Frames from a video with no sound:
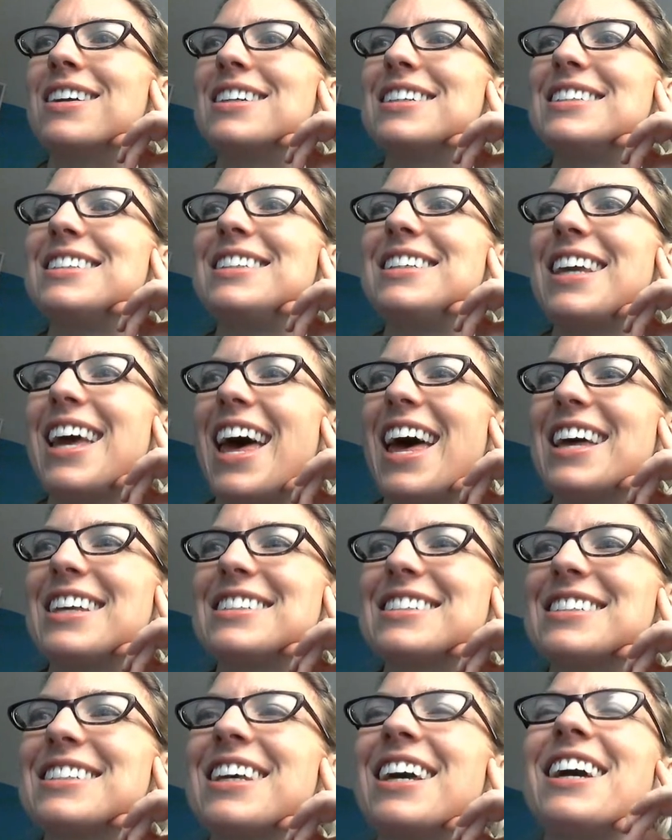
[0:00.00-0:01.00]

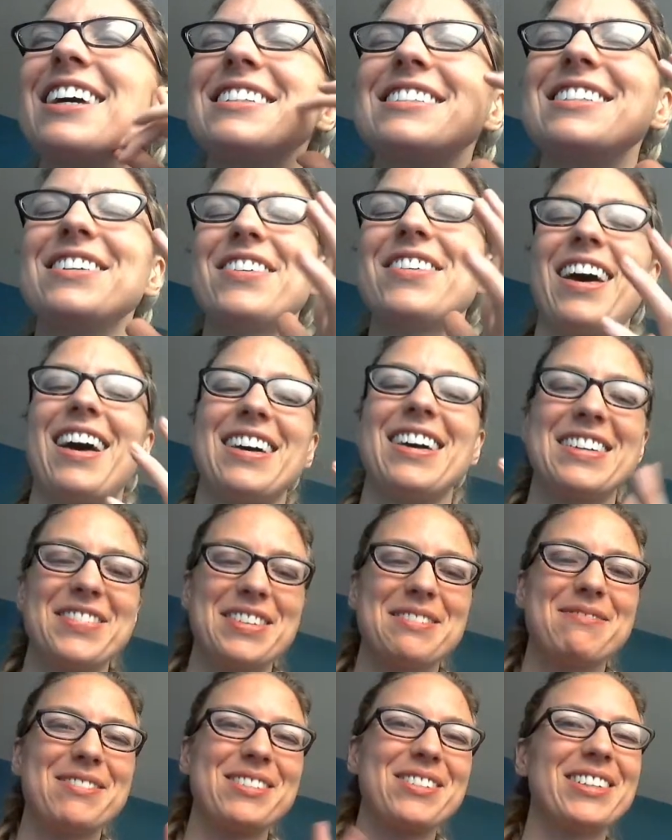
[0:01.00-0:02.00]
Yes. Do you have
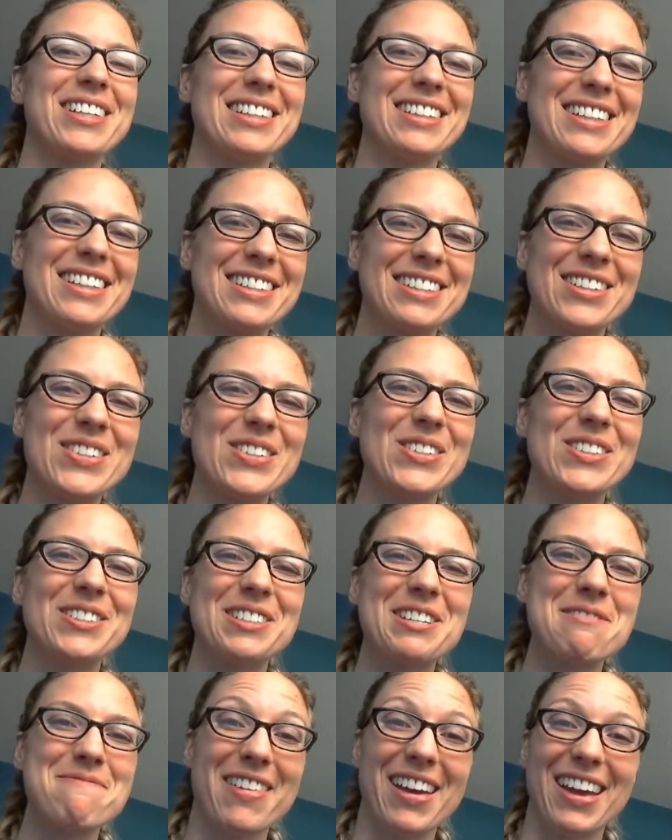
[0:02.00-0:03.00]
him doing like cool
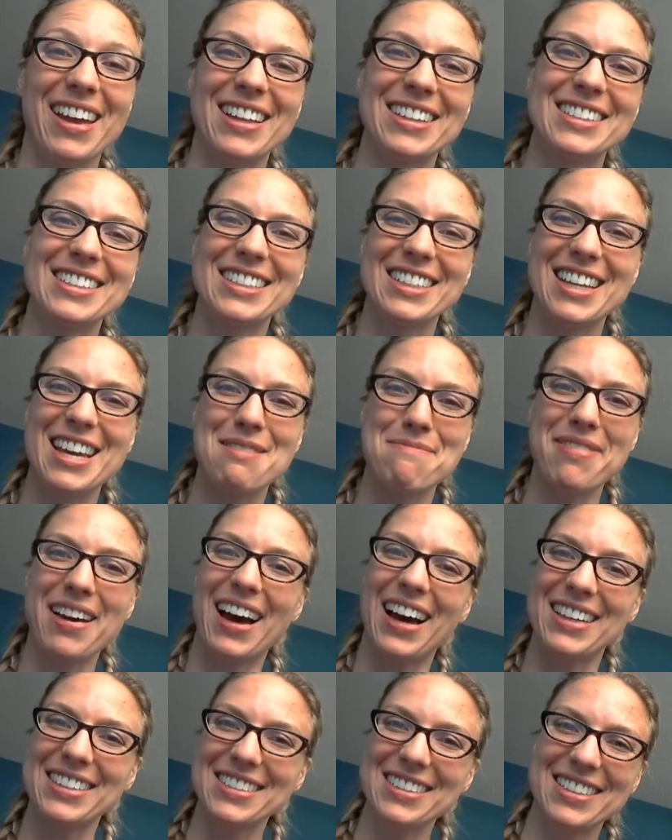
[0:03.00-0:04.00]
commands to get
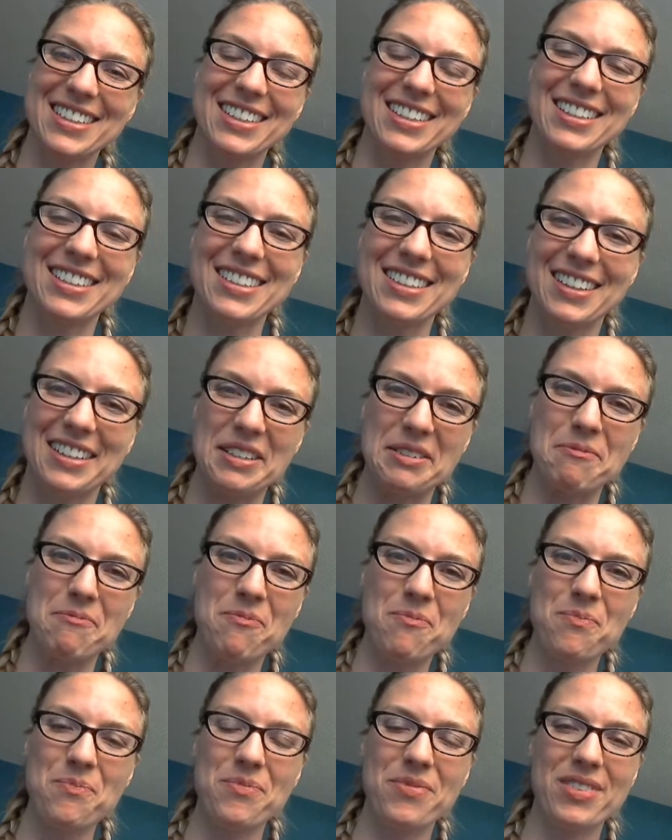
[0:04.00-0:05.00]
past
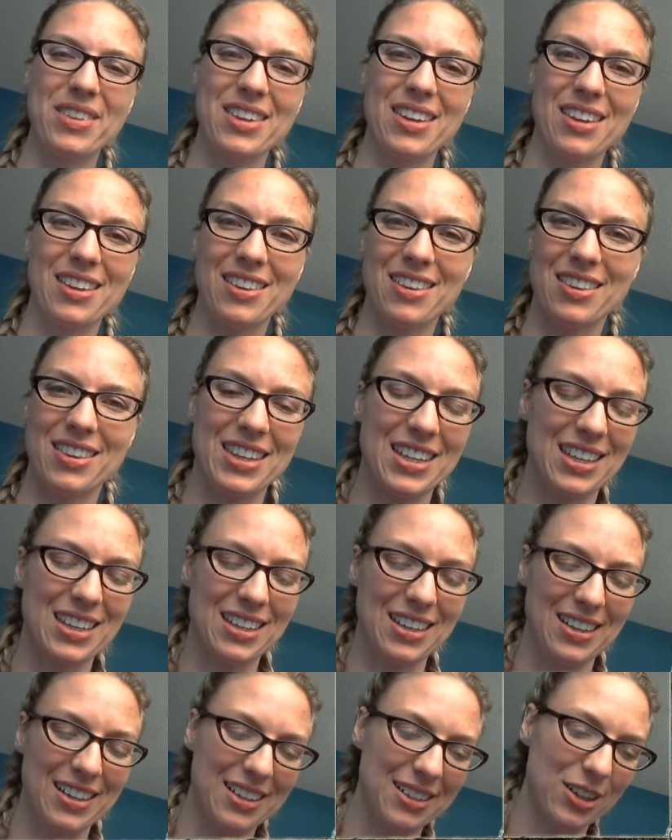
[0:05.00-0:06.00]
the
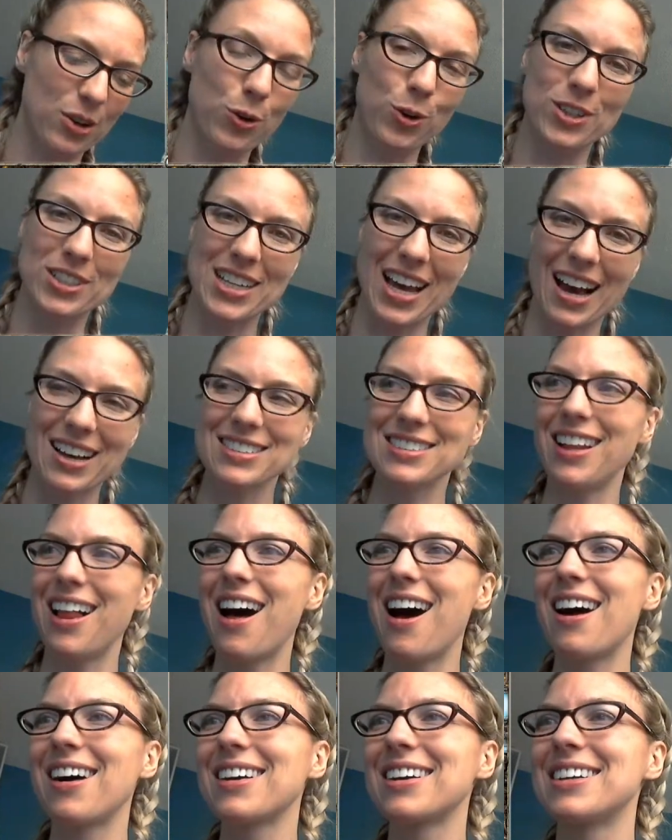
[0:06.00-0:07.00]
cortex
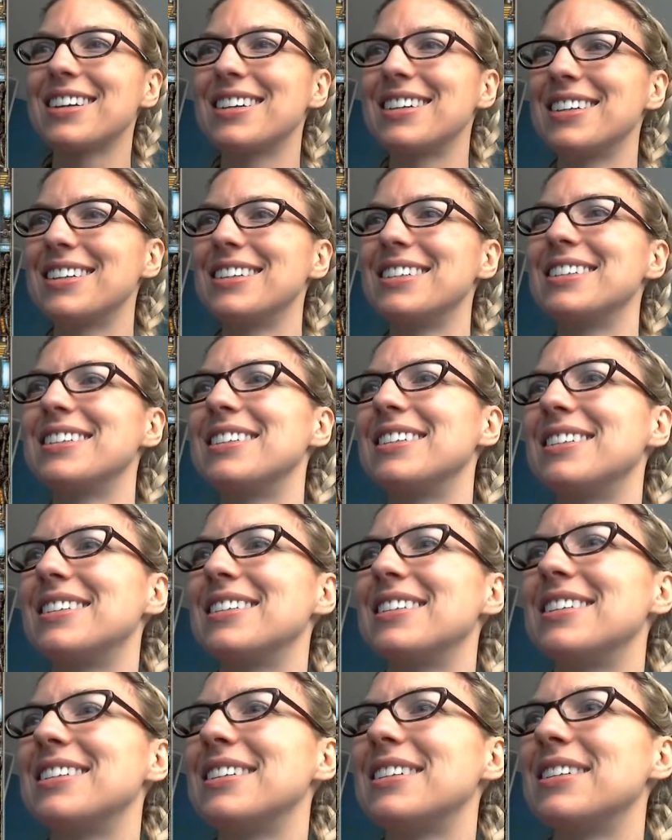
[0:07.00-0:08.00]
lock?
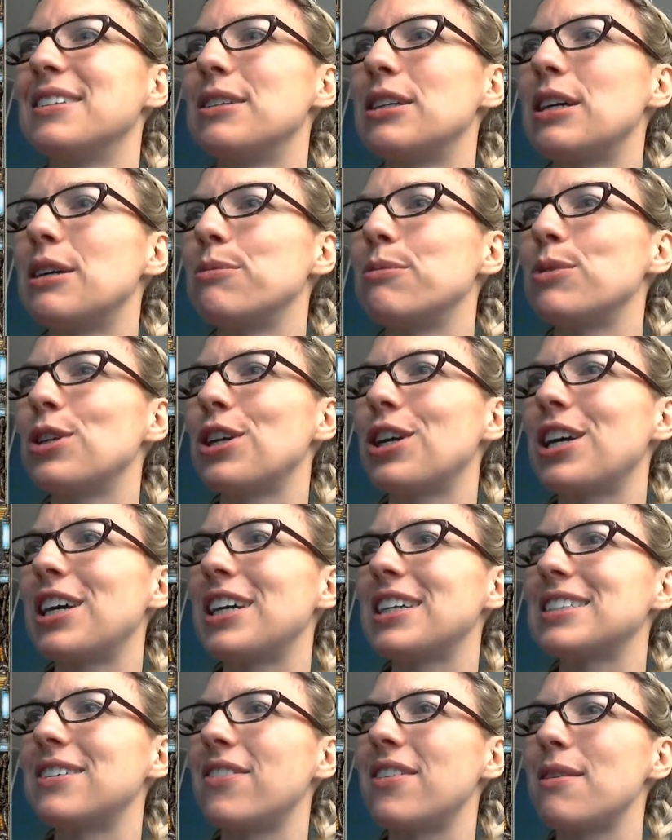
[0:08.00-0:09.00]
I'm
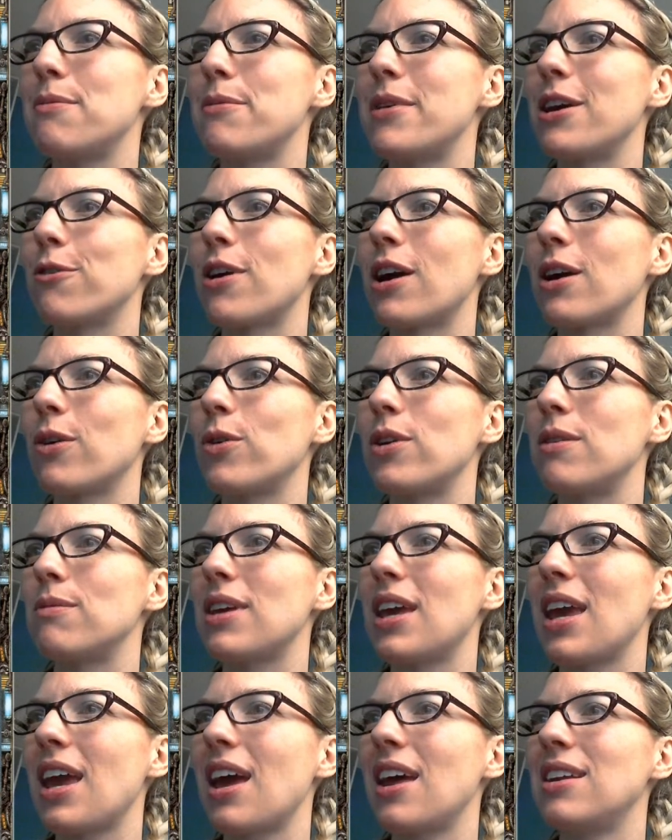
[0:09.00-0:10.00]
curious if they make Requiem
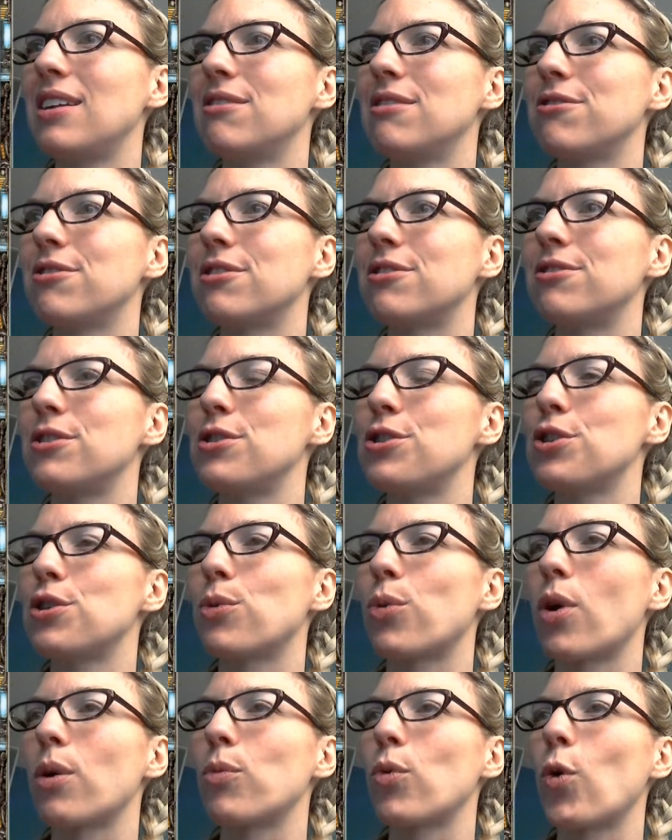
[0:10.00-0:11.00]
canon for future
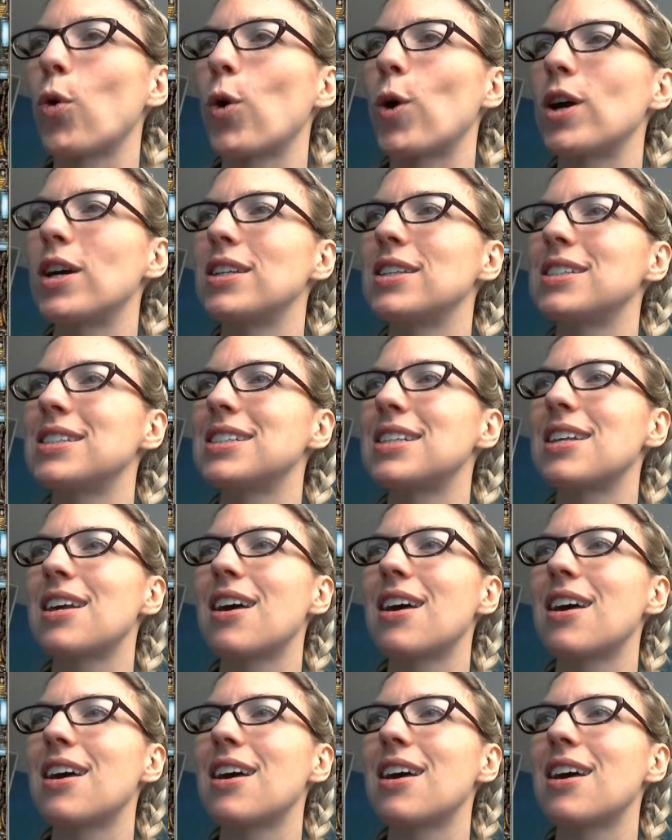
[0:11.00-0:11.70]
Warmahordes.